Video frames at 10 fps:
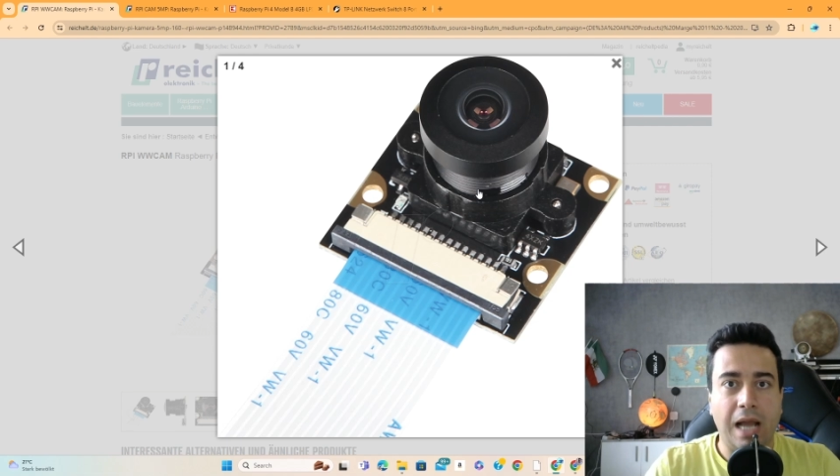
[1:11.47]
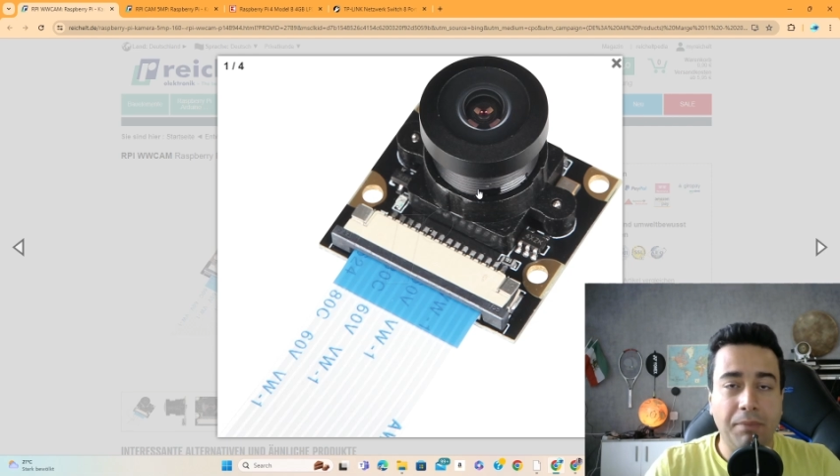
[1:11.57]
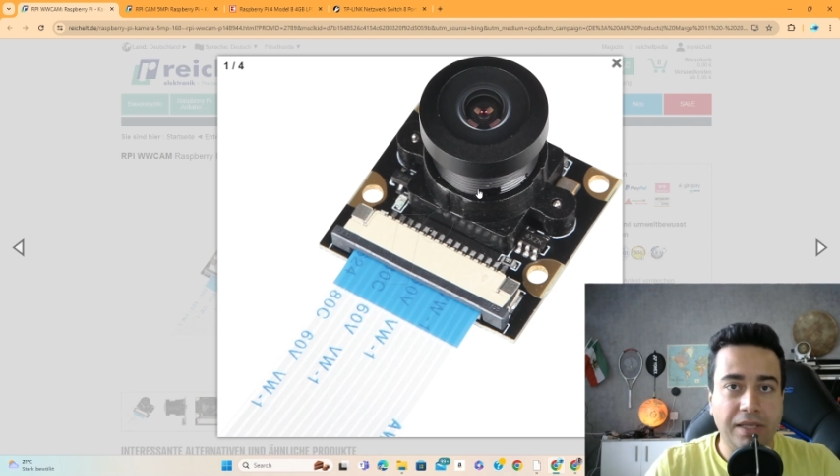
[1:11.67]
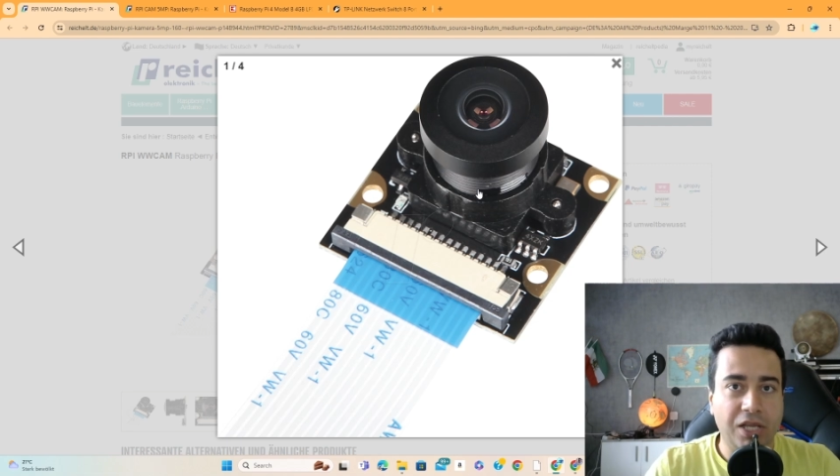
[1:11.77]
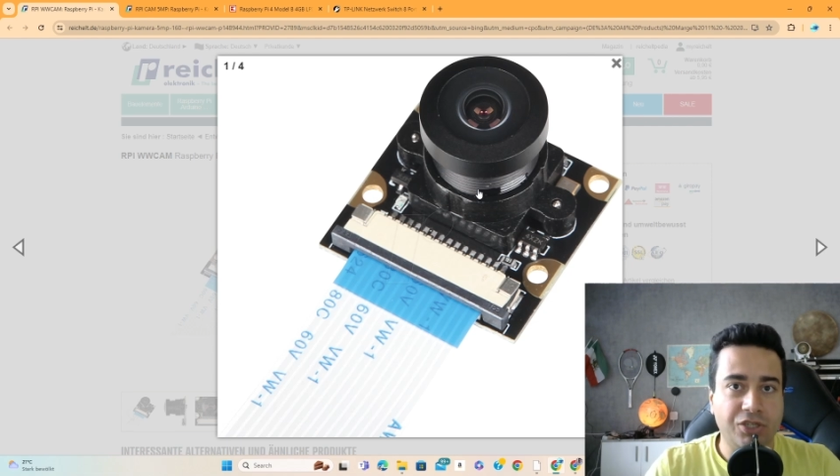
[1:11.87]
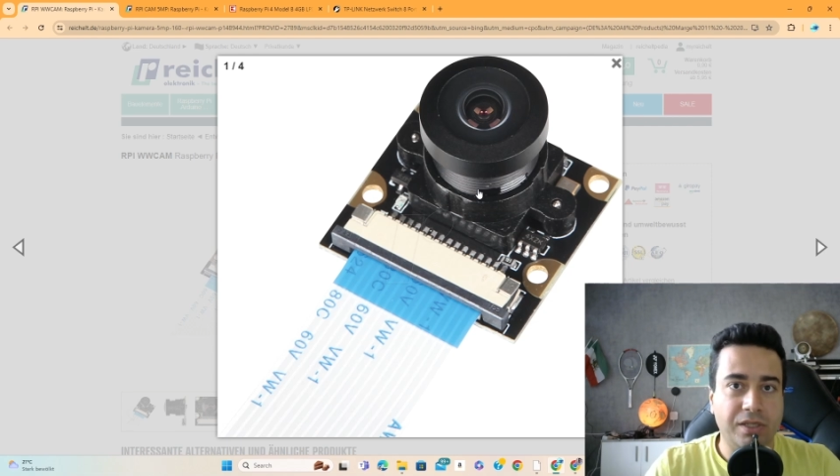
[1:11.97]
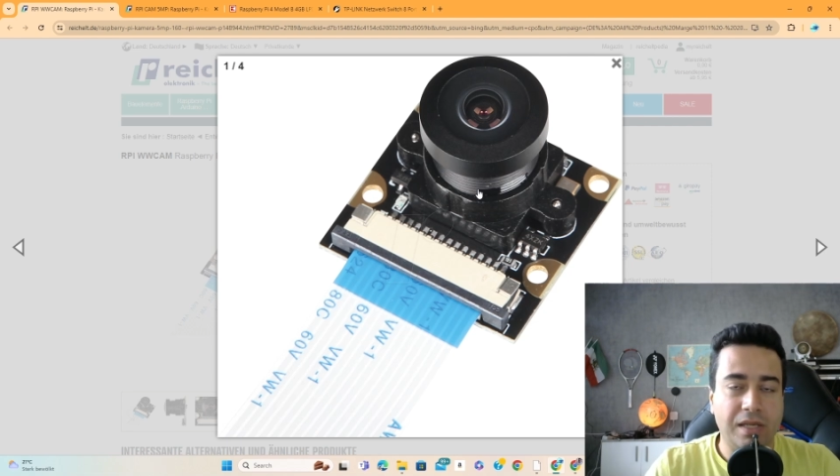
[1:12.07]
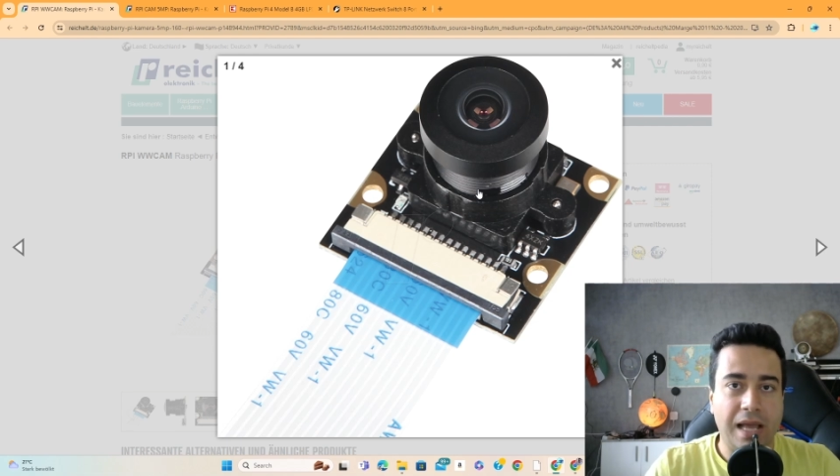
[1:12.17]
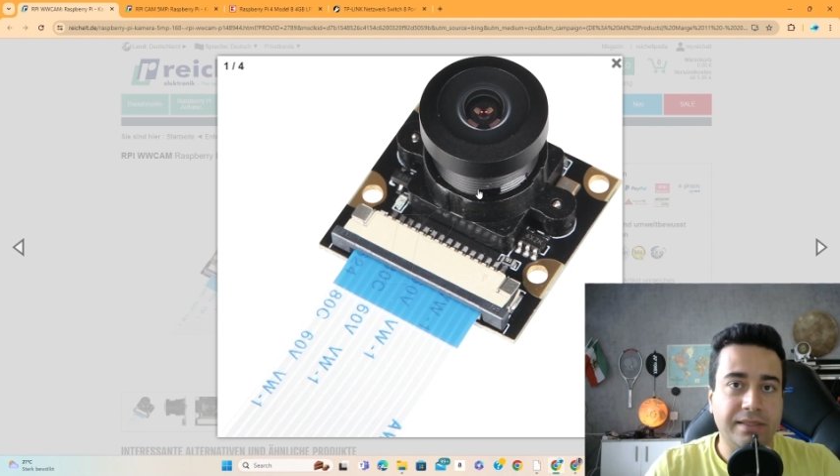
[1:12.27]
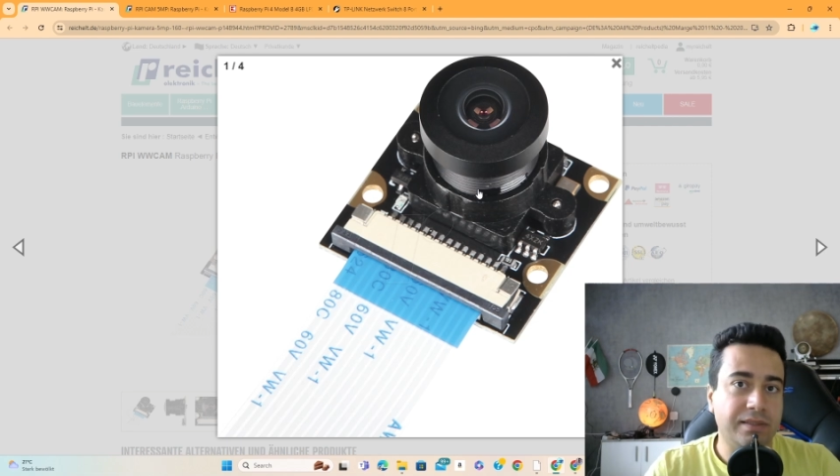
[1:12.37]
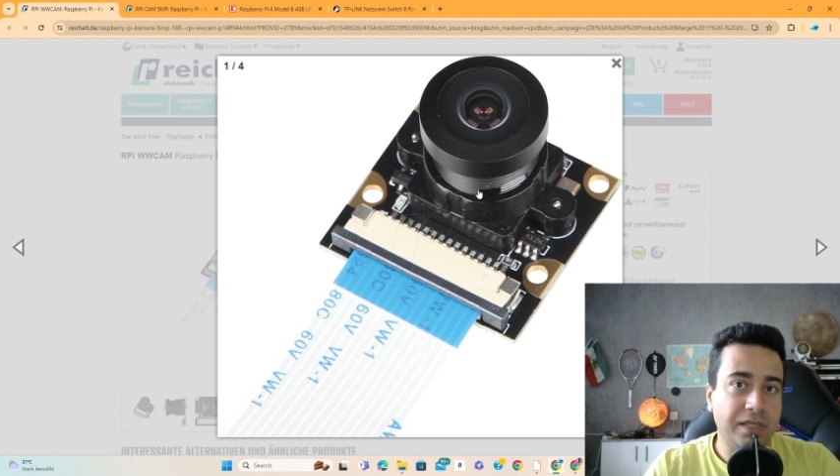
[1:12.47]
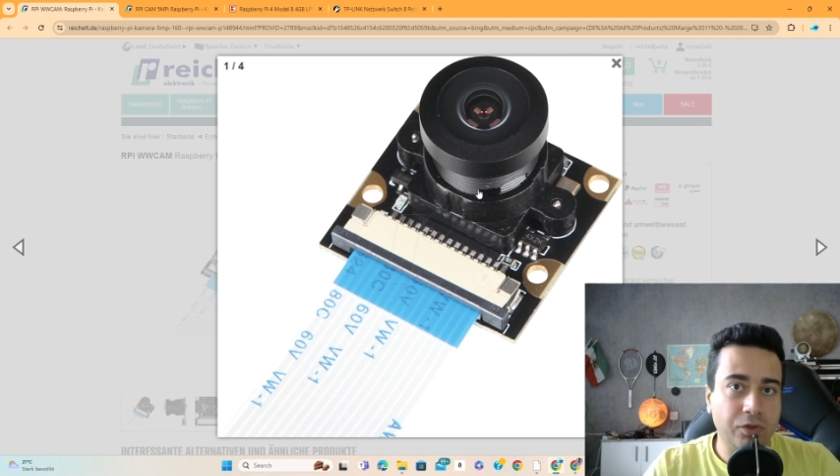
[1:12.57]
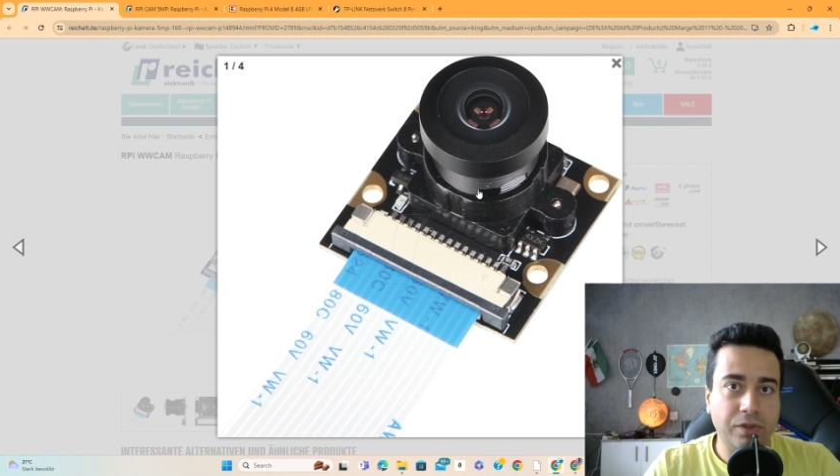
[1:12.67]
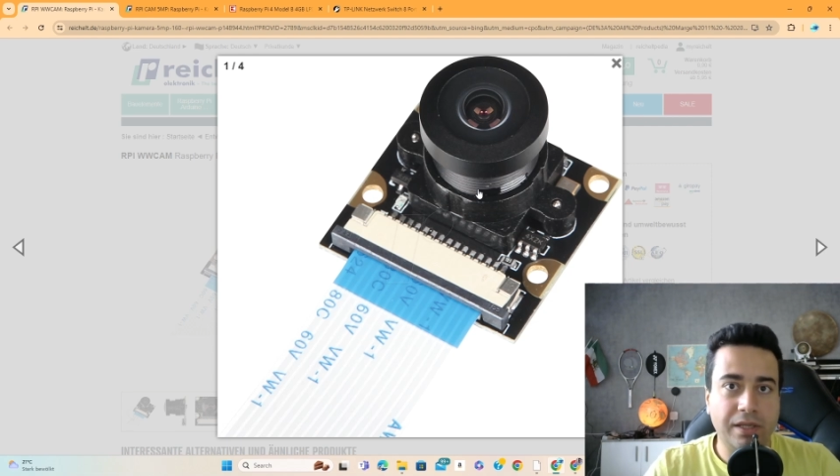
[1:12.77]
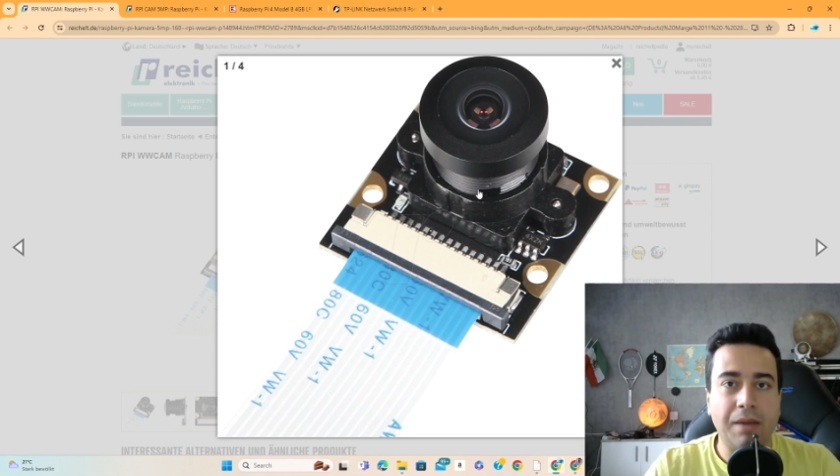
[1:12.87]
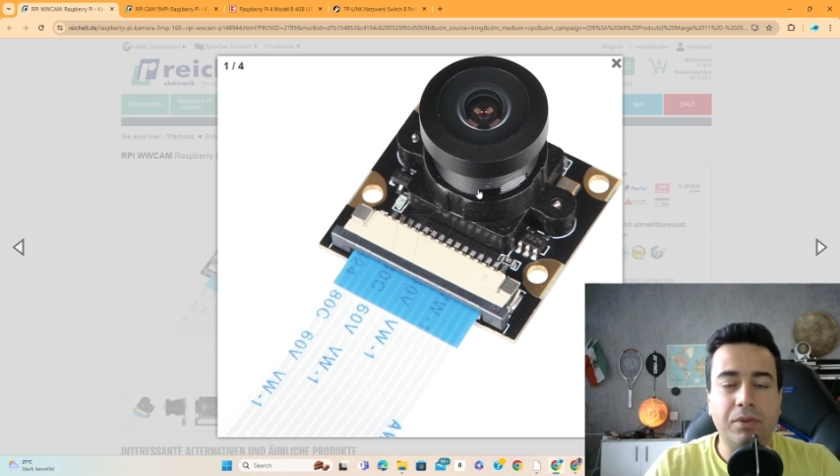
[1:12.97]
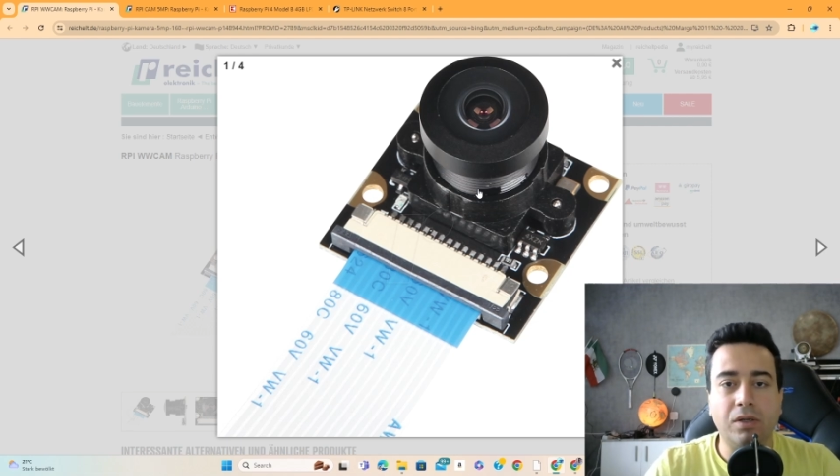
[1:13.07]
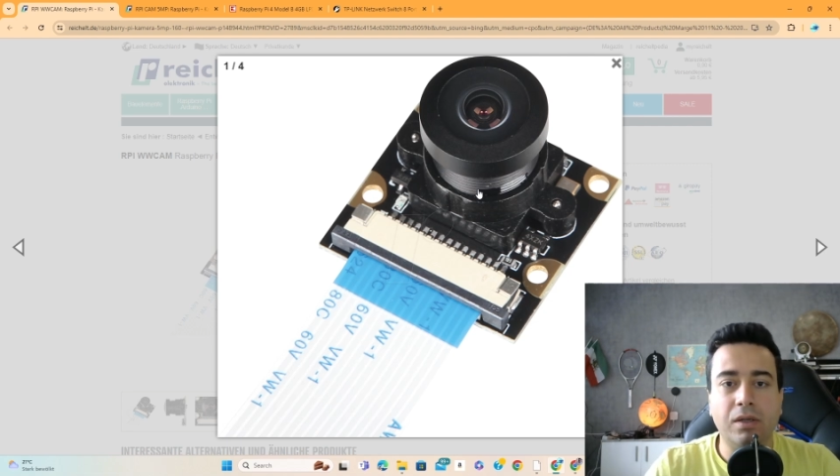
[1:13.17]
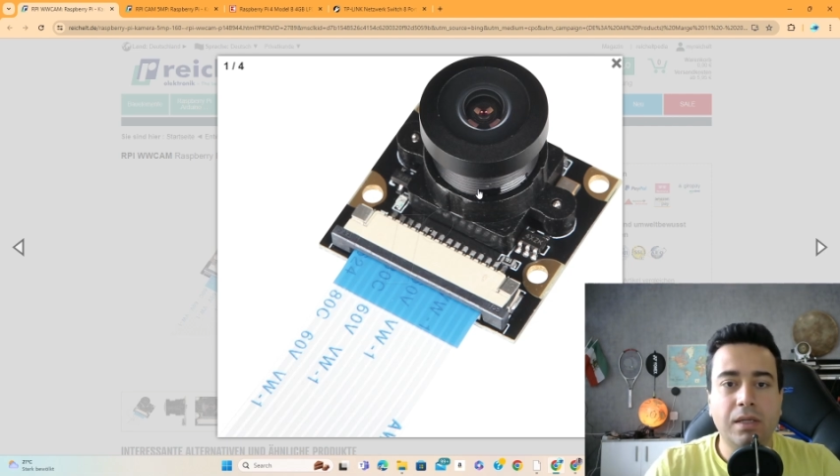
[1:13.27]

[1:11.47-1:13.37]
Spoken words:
application as the security camera,